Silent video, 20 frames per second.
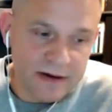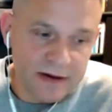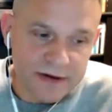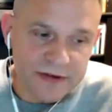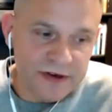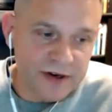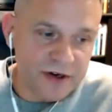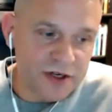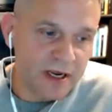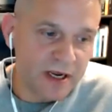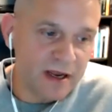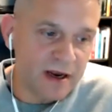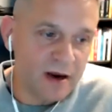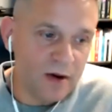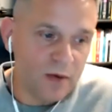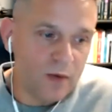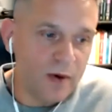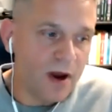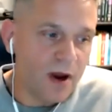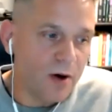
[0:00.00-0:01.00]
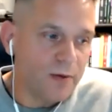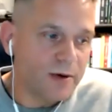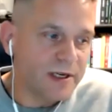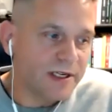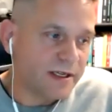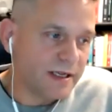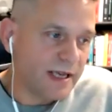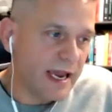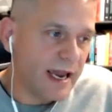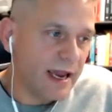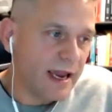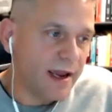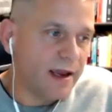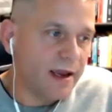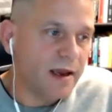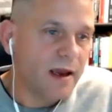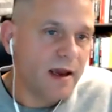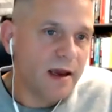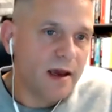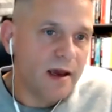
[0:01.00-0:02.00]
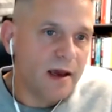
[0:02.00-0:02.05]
decision, we always say,